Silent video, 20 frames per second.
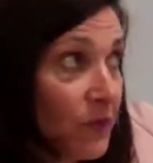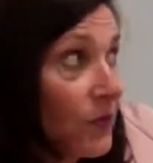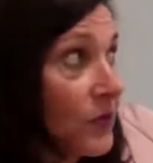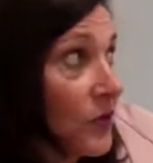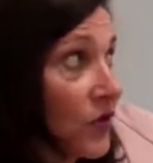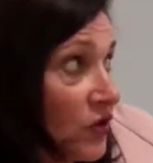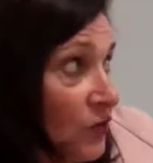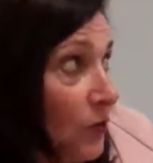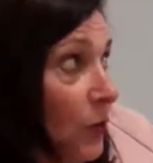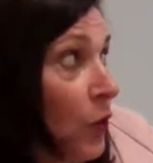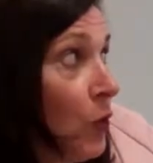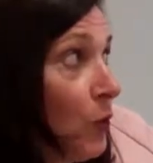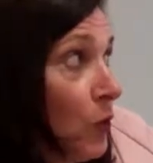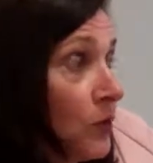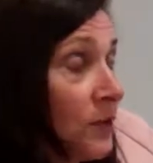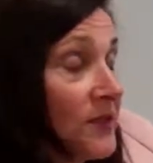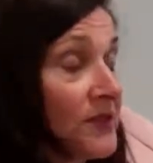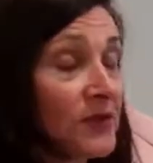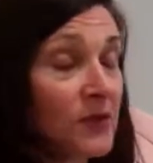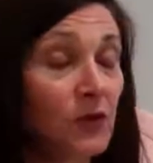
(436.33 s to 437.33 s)
the smoke
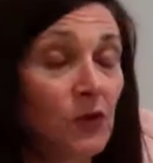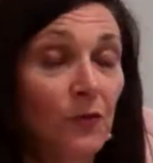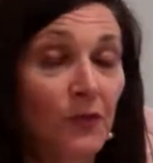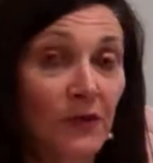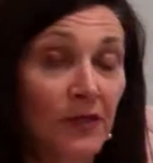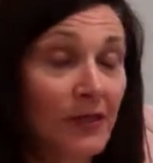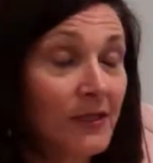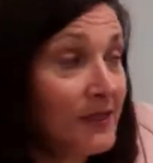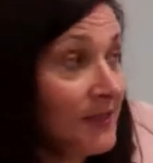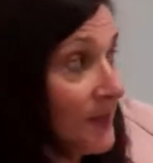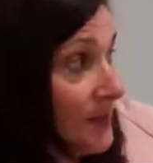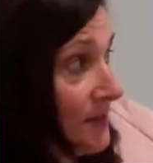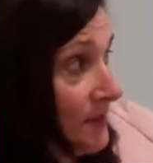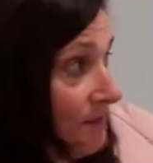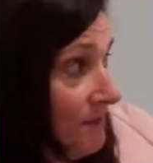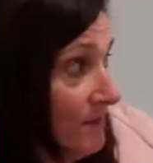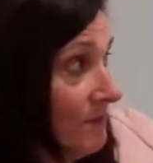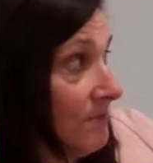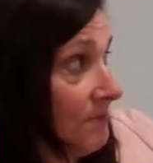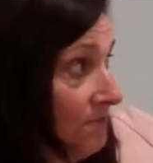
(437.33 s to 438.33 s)
will still be
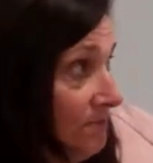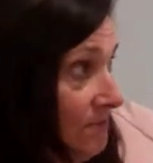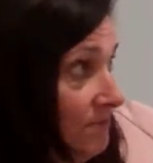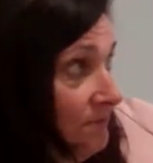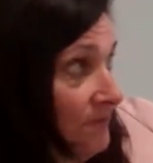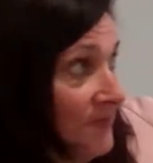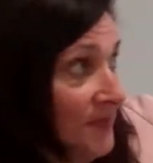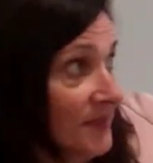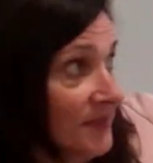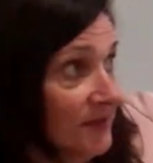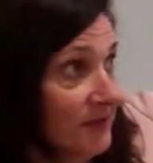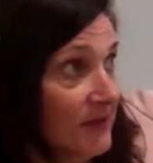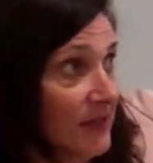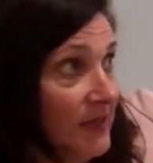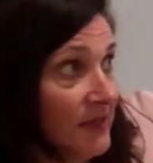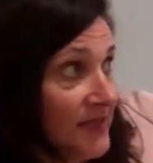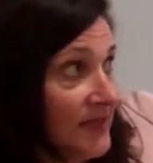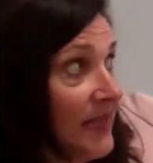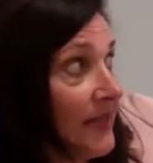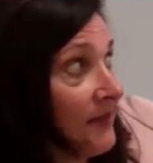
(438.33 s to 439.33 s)

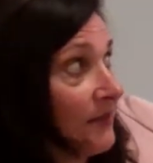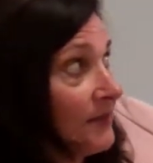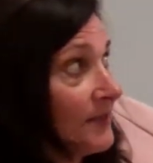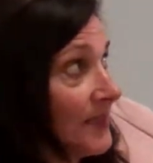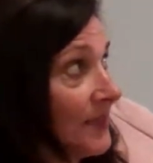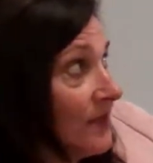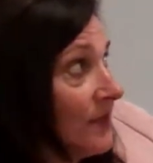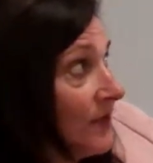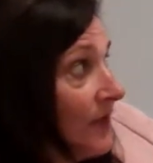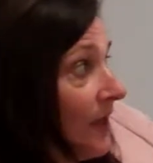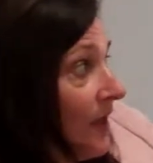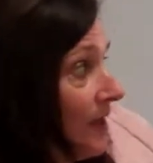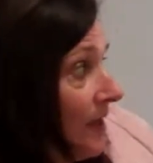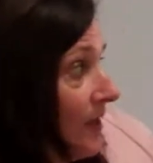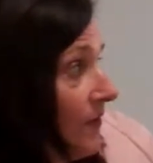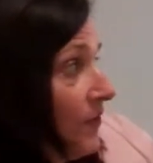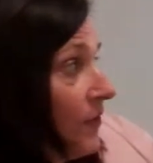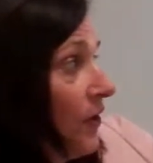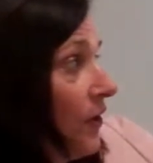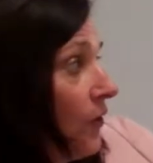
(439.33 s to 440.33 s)
settled in
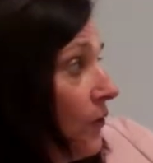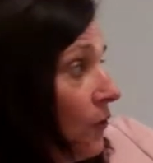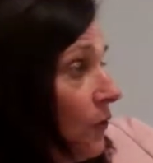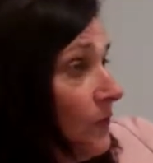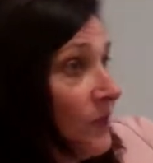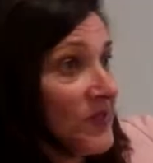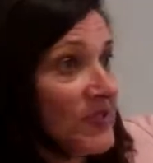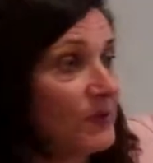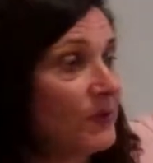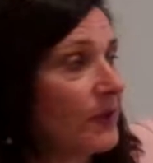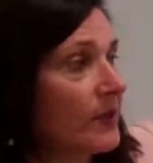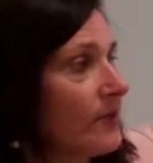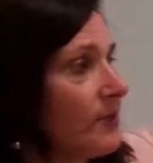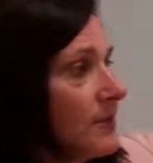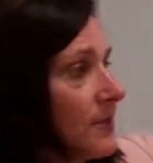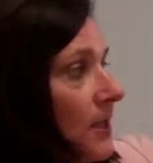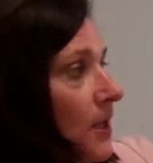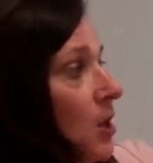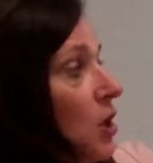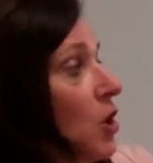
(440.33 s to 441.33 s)
the home, the
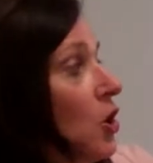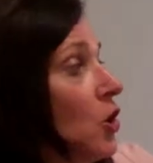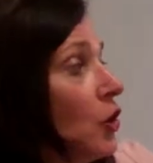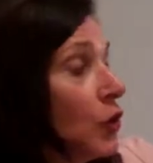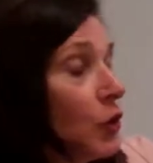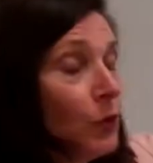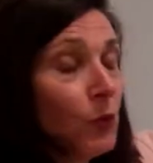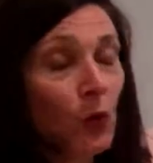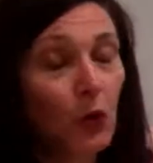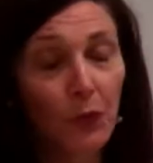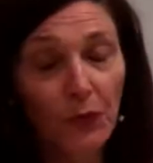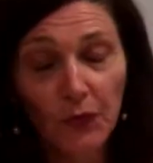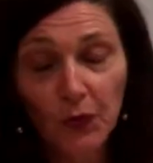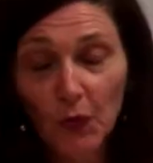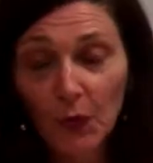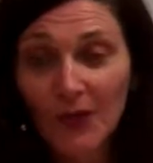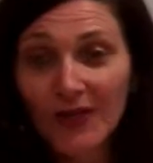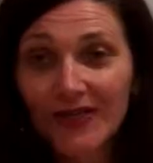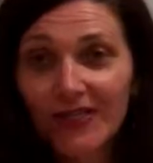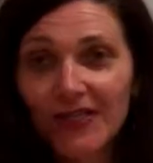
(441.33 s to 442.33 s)
space. You open the
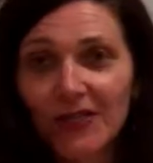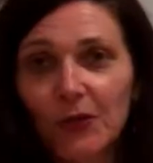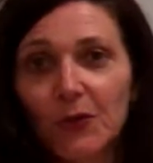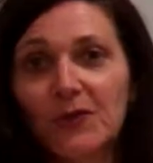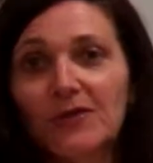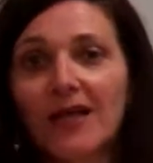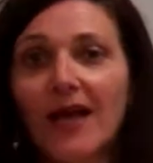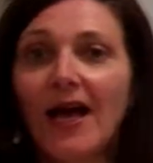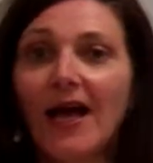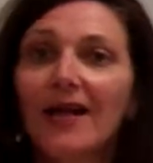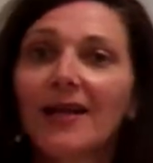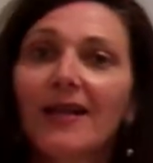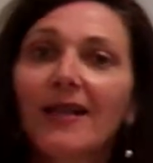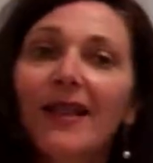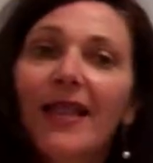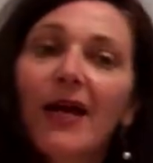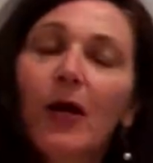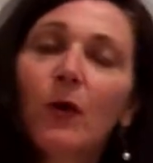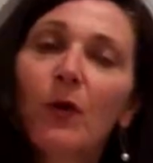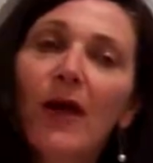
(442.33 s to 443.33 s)
windows and
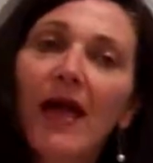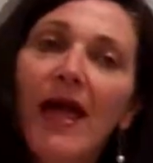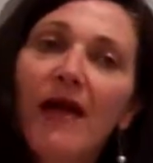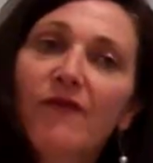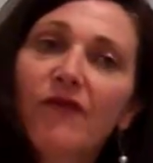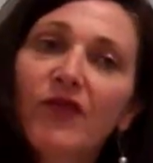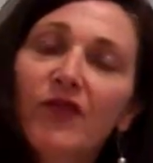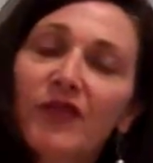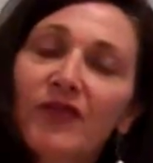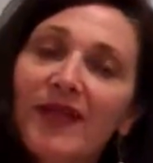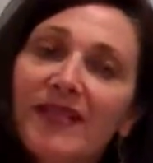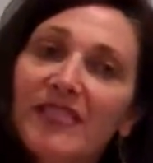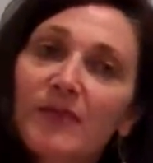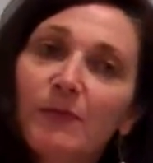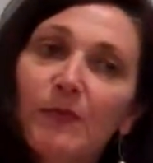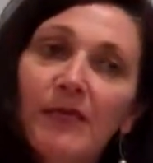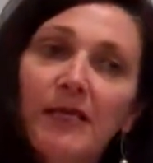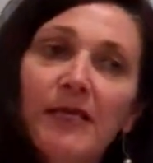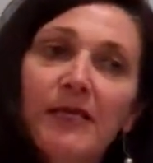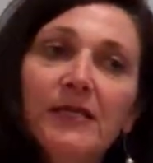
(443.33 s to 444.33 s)
allow everything that's
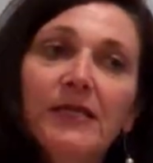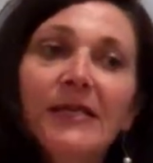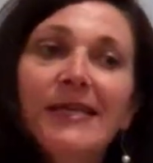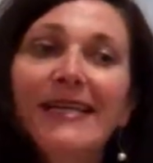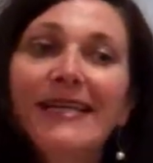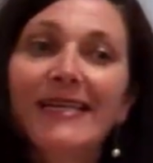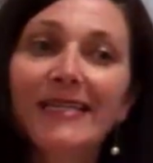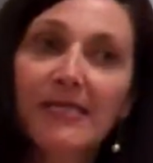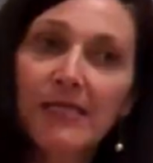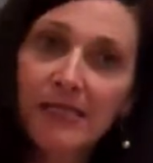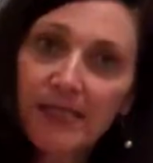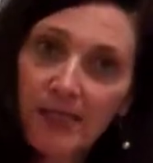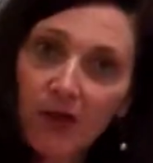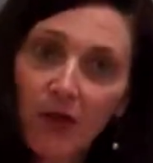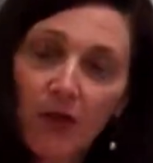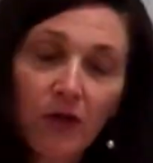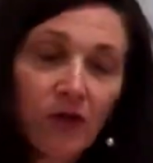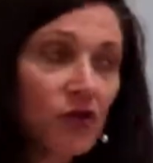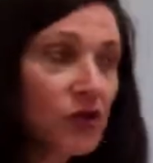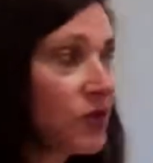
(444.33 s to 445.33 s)
been
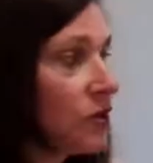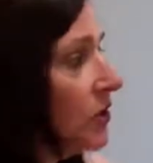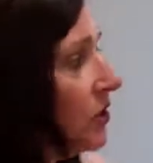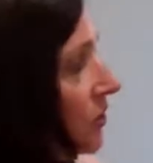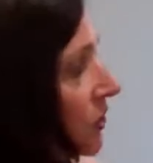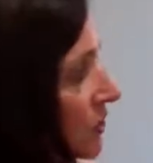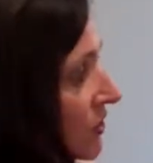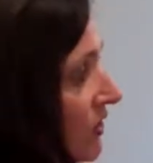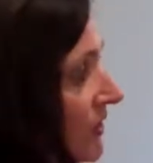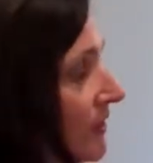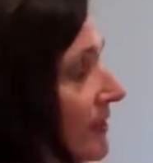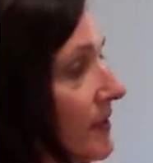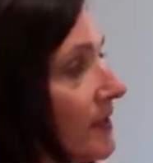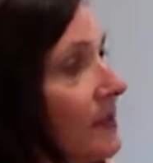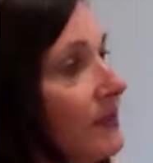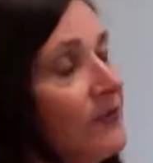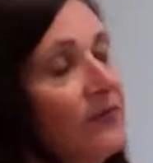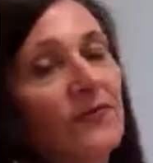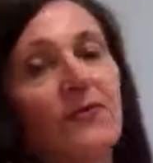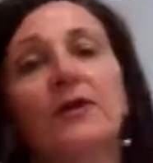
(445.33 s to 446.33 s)
dislodged to
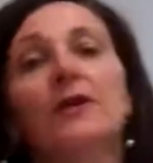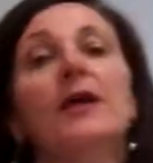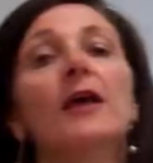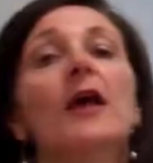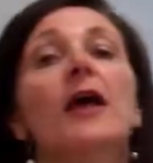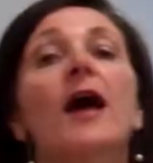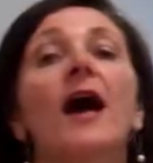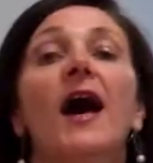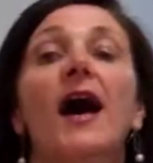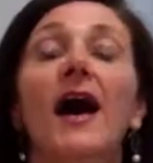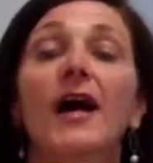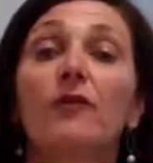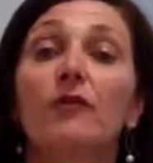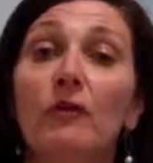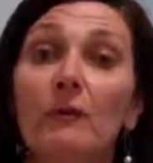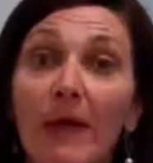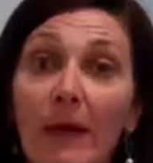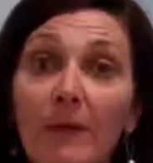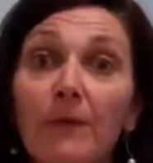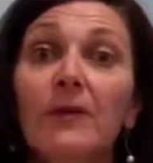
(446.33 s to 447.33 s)
leave. And
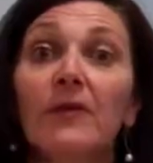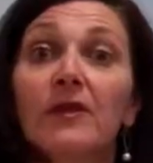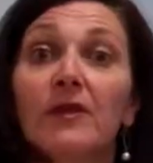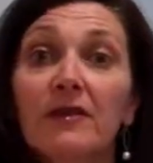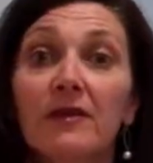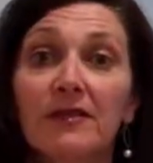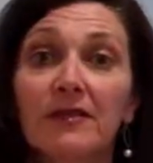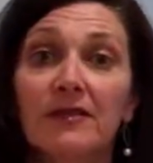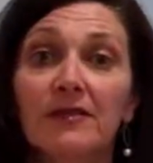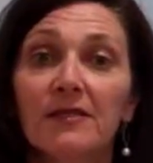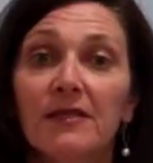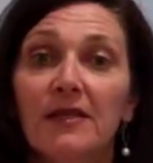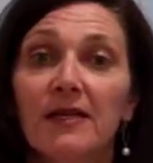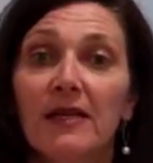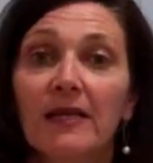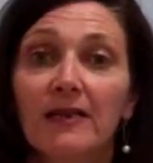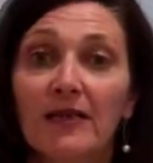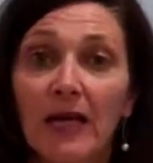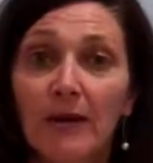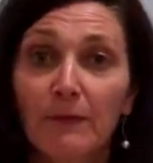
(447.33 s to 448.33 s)
remember this,
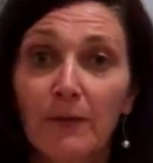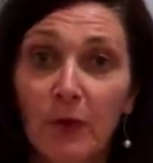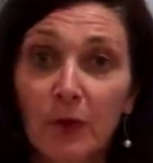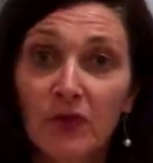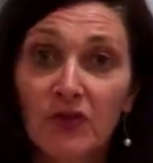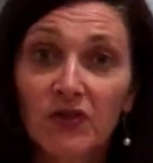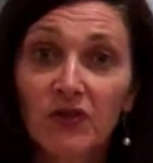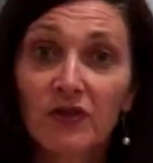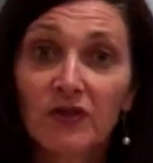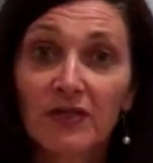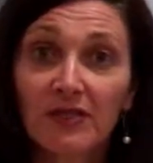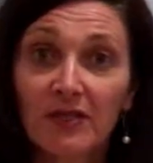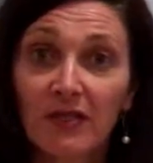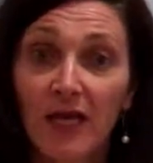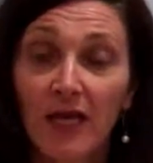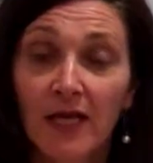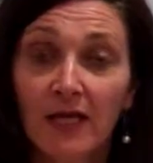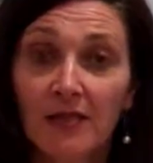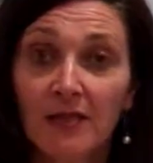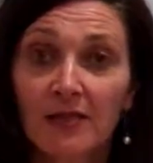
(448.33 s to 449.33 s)
that most
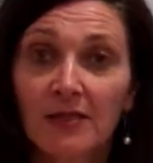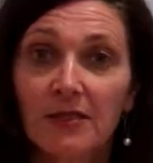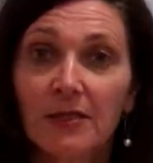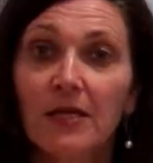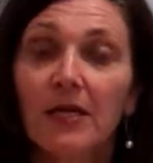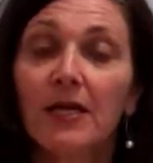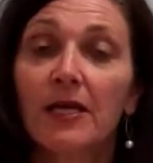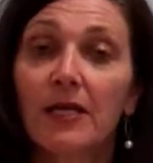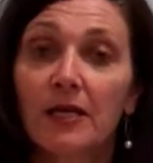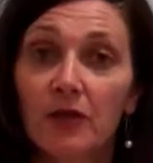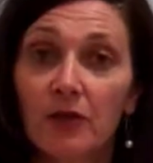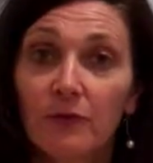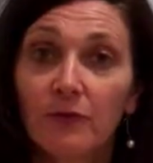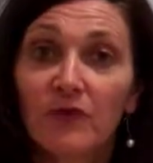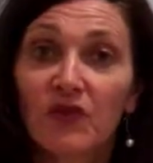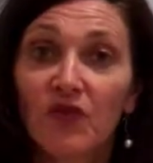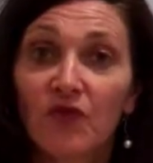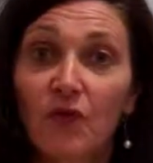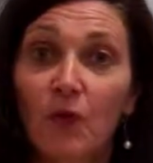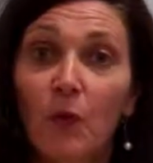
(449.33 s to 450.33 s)
success
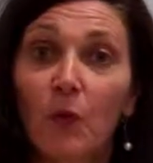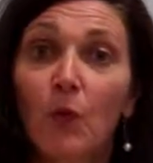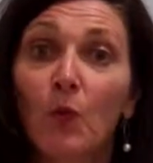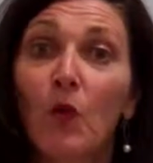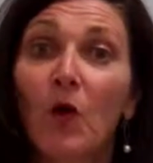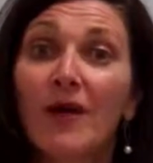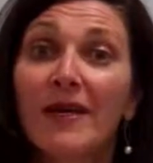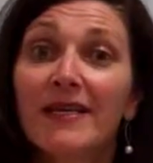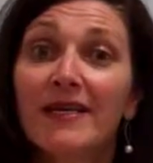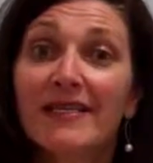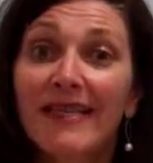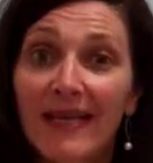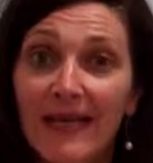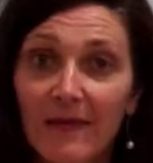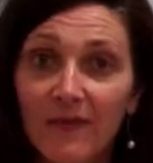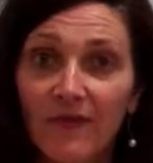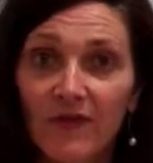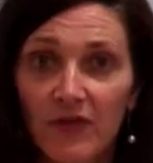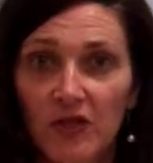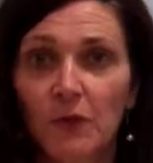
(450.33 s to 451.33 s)
comes from what is
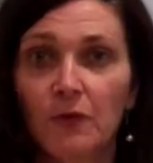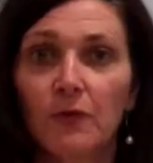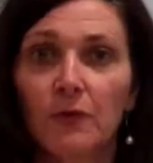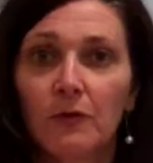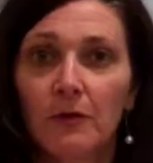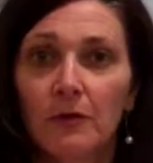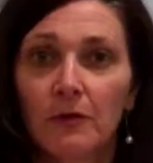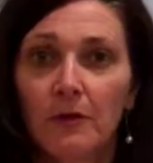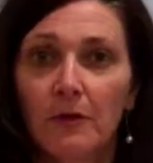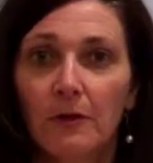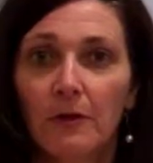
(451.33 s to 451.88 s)
invisible.